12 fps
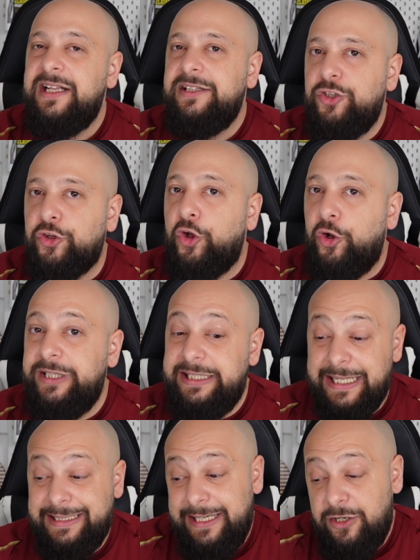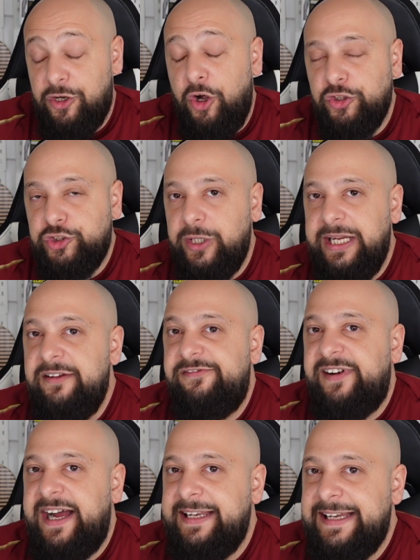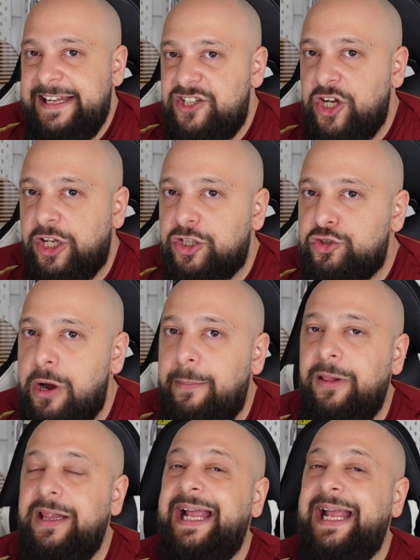Not only that, they are also in financial trouble,